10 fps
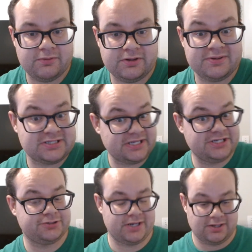but the best thing
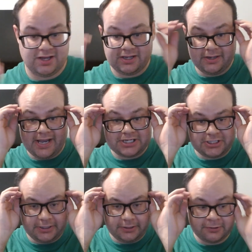is you get a lot of good
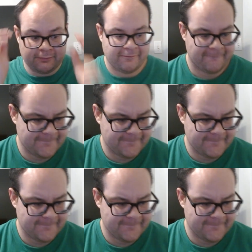action here too.